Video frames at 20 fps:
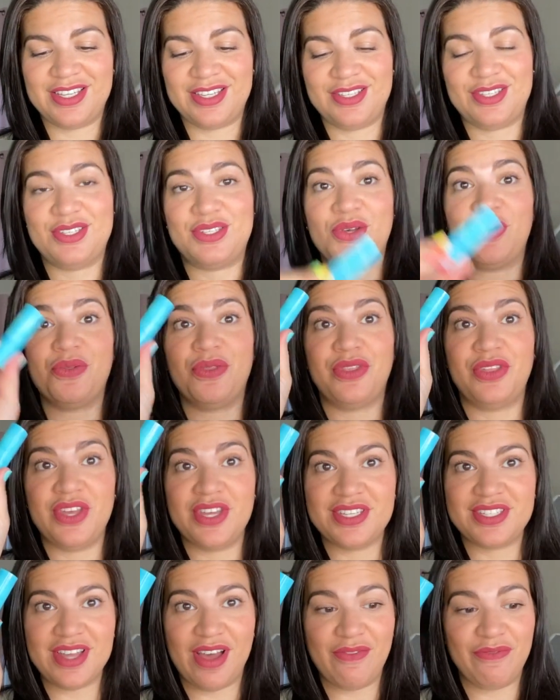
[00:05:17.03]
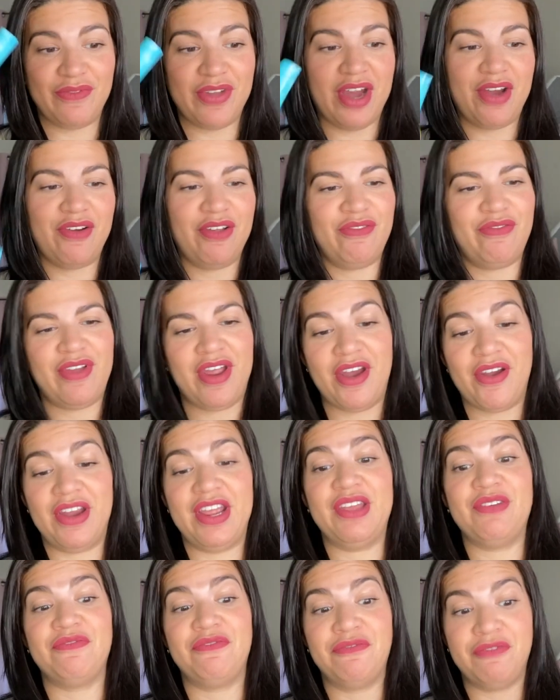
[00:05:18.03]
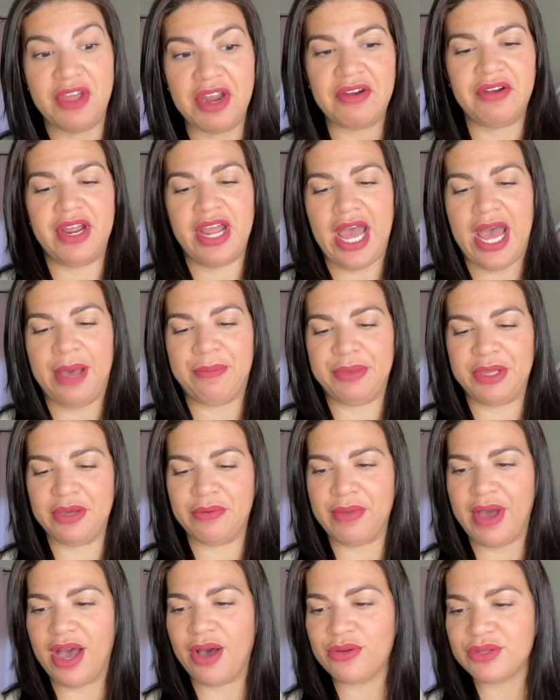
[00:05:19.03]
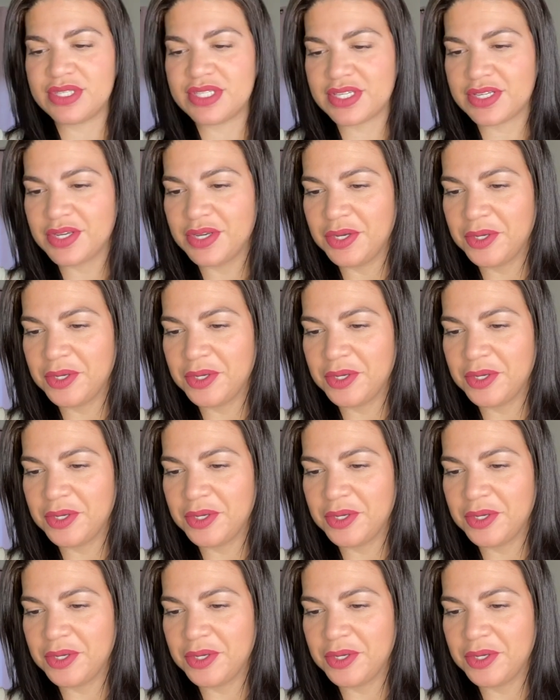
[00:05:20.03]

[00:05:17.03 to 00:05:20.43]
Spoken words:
So this I'm very, very, very happy about.